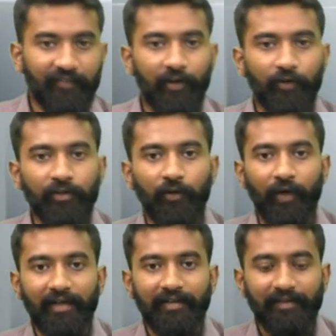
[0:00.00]
we are going to look
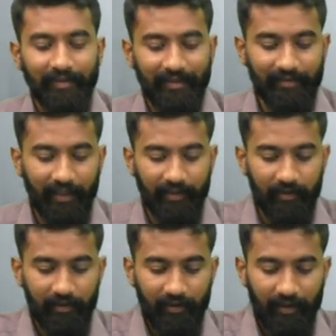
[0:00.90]
at is
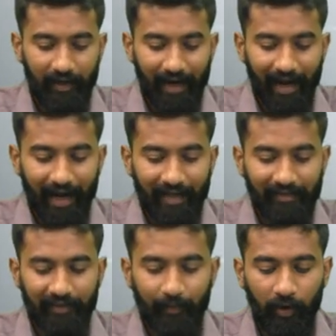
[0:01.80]
titled As
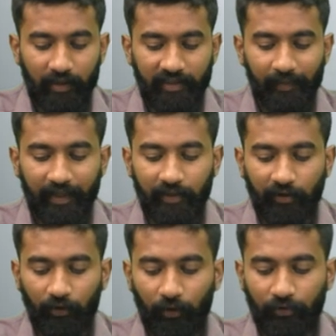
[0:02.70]
the Borders Begin to
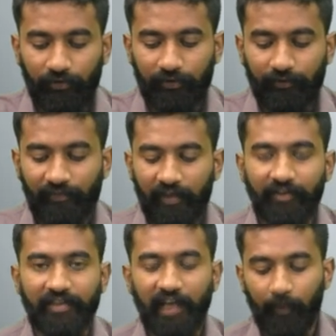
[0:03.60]
Close,
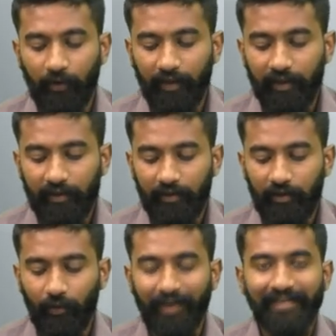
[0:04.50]
which came on the
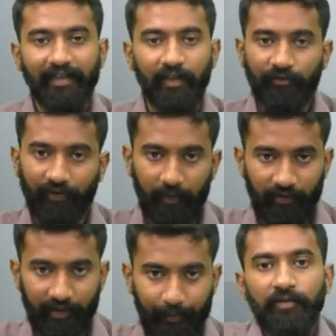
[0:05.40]
22nd of
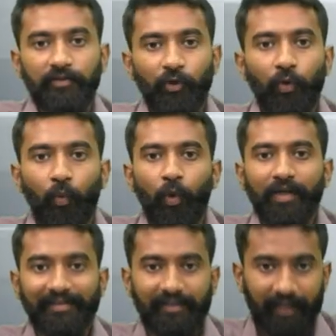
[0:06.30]
February. So what
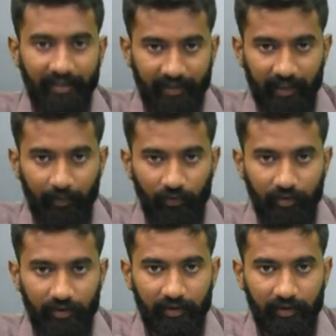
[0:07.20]
is this article about?